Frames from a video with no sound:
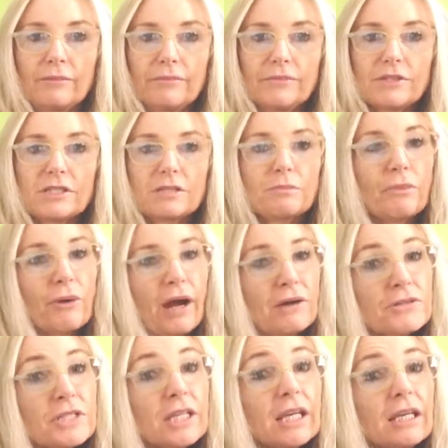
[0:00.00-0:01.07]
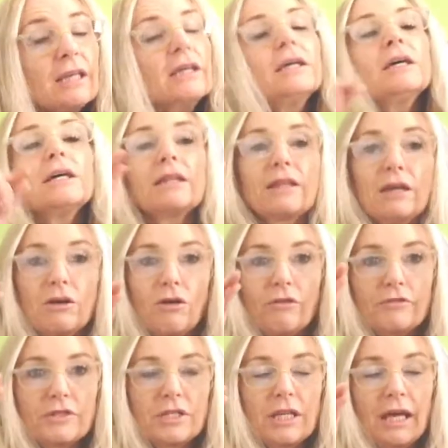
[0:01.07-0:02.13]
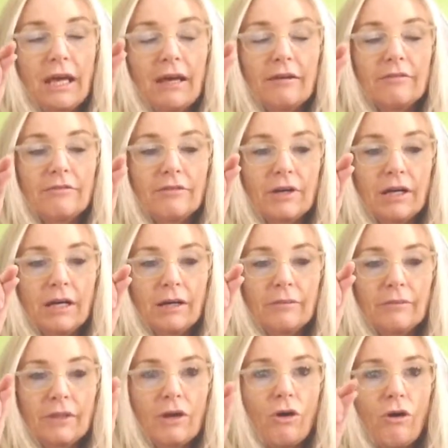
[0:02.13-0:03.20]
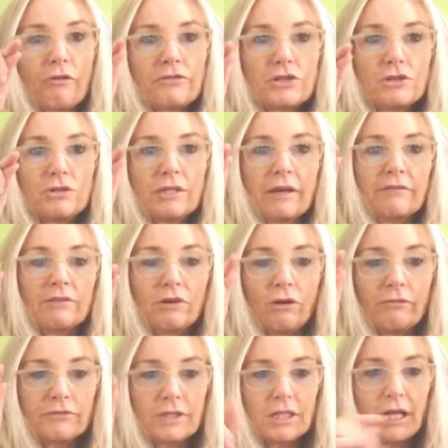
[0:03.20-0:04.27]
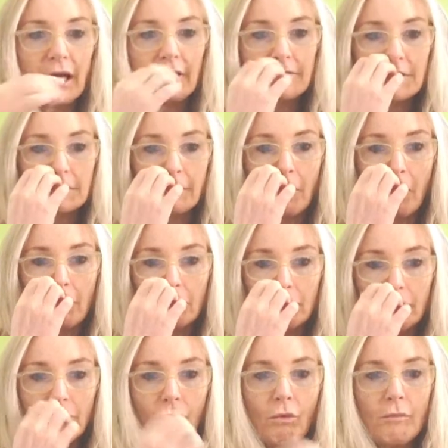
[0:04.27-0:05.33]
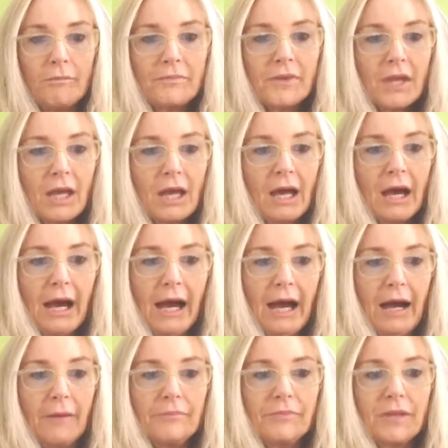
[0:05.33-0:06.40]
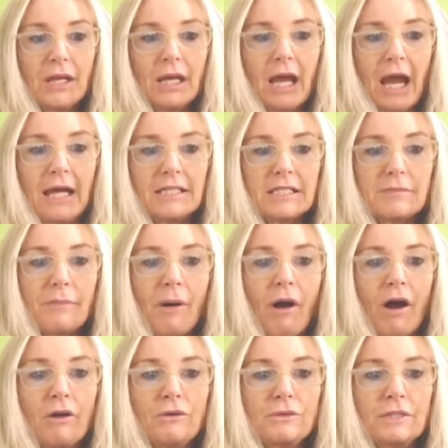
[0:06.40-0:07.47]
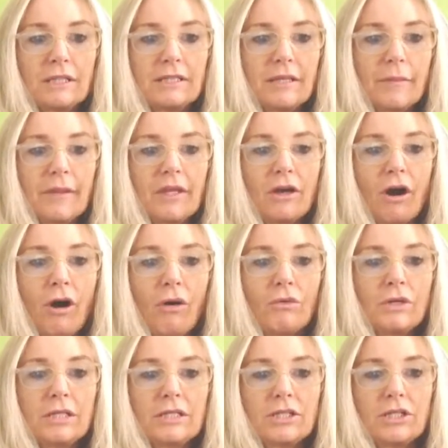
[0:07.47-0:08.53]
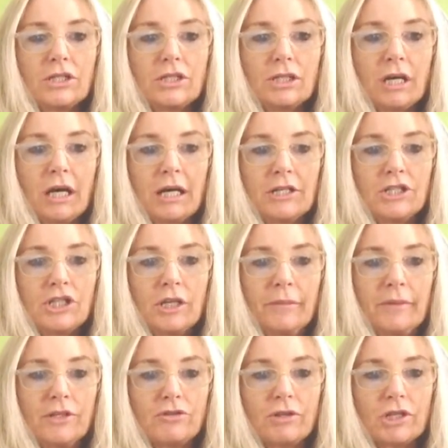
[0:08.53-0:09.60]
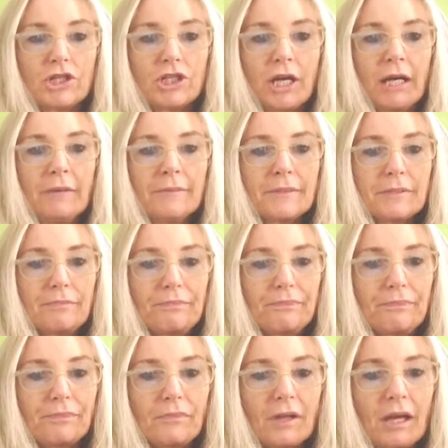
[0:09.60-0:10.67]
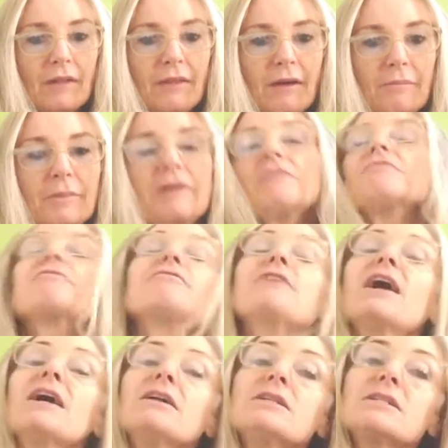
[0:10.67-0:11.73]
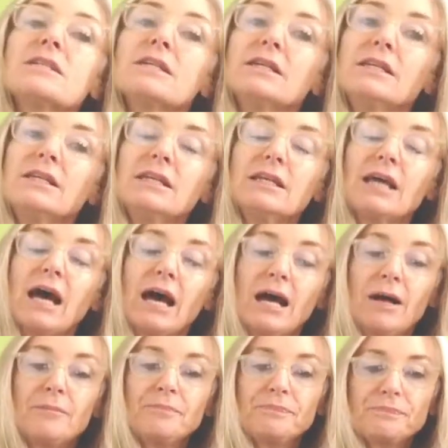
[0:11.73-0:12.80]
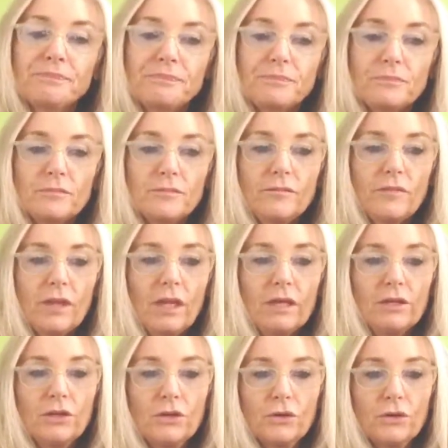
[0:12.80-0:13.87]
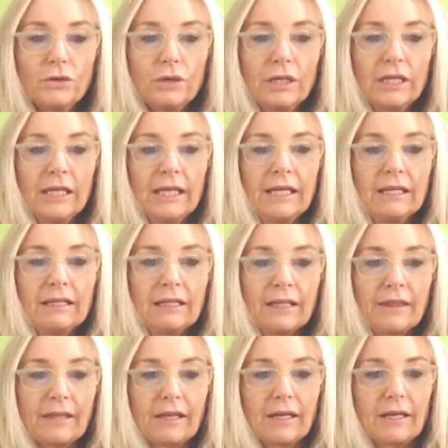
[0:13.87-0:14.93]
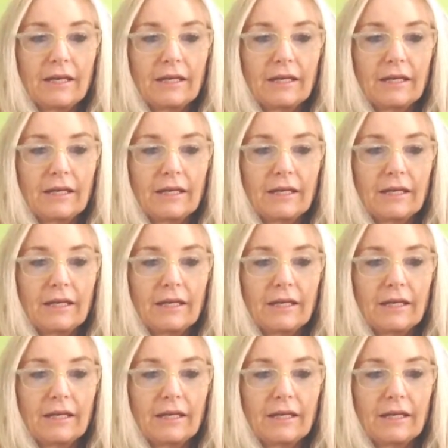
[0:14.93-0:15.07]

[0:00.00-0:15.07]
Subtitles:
sprouting, they often have, their offshoots often have spiral form. And spirals are some of the oldest geometric shapes, and they've been found in, Neolithic